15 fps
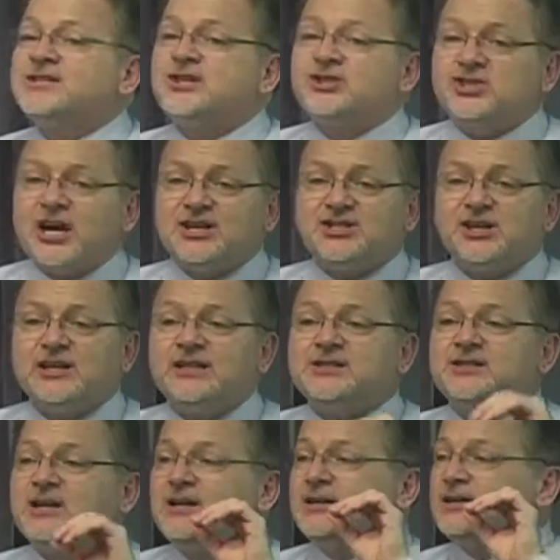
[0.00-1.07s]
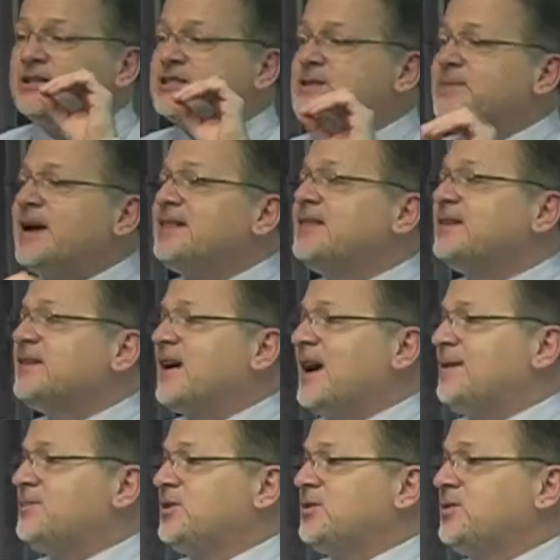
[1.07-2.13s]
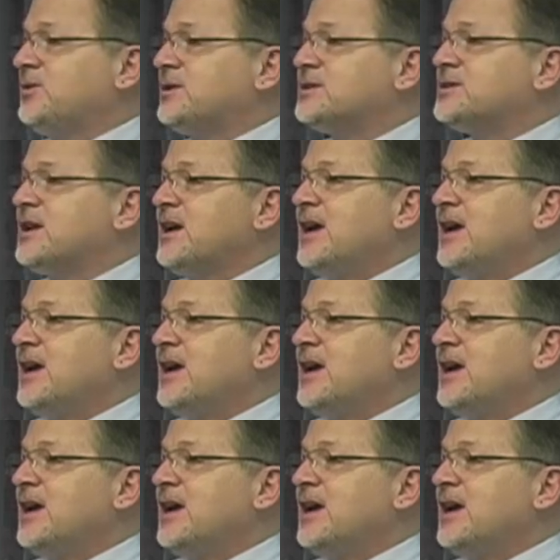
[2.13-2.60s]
suggestion is to spend the time to do this.